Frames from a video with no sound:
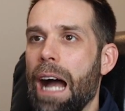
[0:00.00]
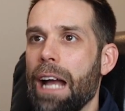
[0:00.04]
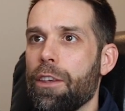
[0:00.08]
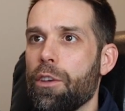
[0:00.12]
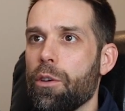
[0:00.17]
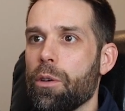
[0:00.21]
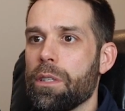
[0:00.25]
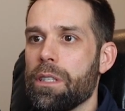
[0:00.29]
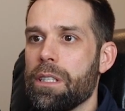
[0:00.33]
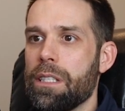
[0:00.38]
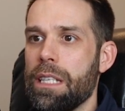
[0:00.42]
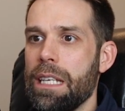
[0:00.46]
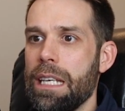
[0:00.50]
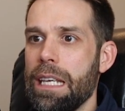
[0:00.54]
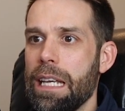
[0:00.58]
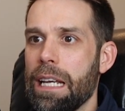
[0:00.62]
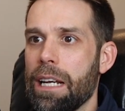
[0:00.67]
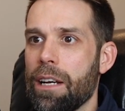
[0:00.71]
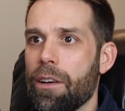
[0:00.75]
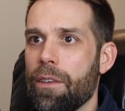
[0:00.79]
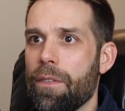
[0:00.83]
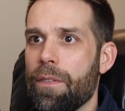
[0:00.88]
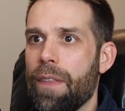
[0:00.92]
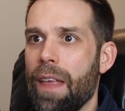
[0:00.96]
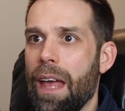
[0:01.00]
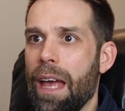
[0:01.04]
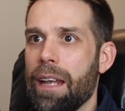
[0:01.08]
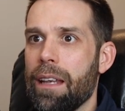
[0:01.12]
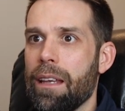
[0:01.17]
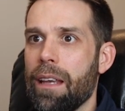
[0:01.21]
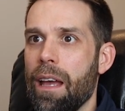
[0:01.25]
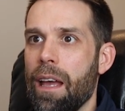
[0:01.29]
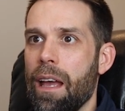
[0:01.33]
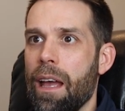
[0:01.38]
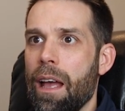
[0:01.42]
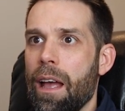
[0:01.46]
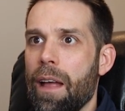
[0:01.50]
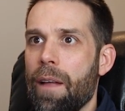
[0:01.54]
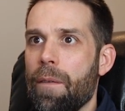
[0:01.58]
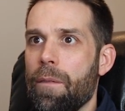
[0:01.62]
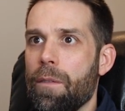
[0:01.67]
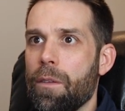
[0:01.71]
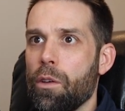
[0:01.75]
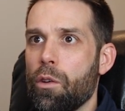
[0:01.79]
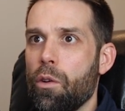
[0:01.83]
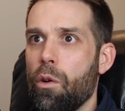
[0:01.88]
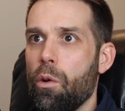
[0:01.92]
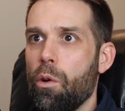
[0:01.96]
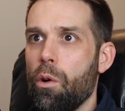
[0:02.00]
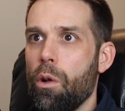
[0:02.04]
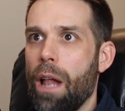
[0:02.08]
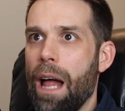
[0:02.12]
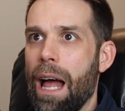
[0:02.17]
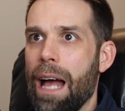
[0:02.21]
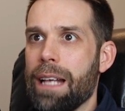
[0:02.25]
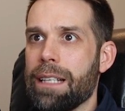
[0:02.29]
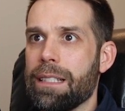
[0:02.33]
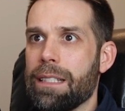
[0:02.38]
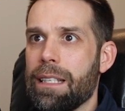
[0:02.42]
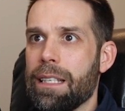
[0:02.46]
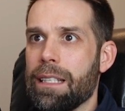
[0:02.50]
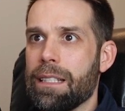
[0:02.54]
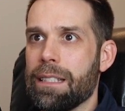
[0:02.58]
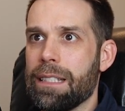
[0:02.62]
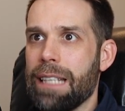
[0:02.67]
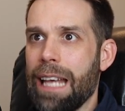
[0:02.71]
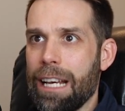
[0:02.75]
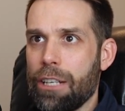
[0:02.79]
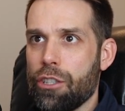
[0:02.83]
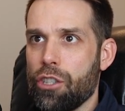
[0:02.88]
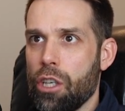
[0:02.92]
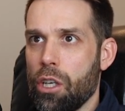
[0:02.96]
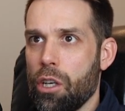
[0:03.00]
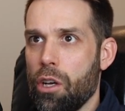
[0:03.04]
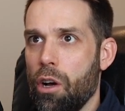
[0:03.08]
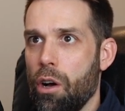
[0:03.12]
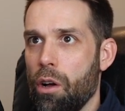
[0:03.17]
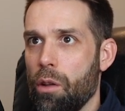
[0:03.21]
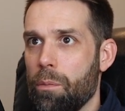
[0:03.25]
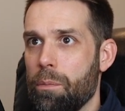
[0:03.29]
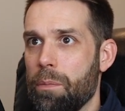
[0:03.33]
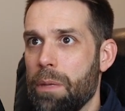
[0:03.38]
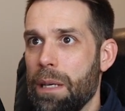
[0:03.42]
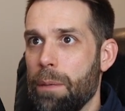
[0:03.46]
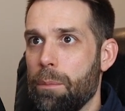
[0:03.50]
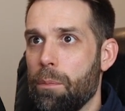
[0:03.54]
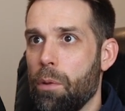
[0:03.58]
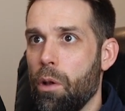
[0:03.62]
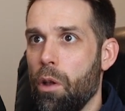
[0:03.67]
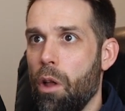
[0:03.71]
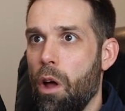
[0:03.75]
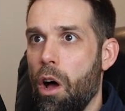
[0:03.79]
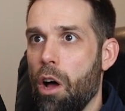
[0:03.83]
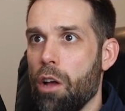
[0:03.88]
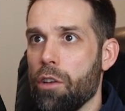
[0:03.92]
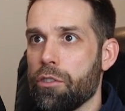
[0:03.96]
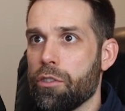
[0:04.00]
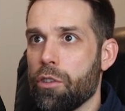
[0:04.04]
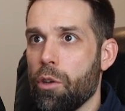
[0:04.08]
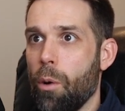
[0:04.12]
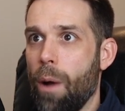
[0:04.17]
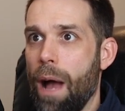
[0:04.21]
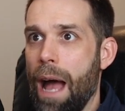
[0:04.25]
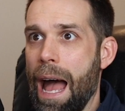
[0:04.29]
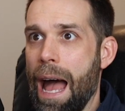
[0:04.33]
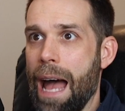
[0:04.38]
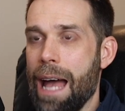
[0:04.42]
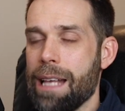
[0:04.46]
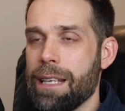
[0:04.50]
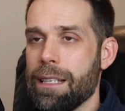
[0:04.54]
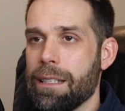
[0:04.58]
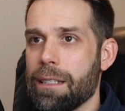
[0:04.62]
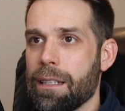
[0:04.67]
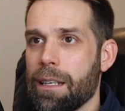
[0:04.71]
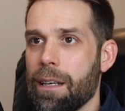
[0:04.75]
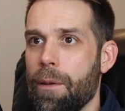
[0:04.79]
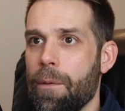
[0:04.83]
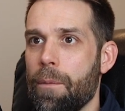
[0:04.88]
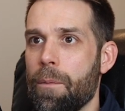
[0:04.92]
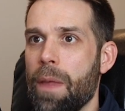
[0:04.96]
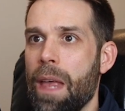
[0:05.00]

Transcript: you can see here that Google has this section called people also ask.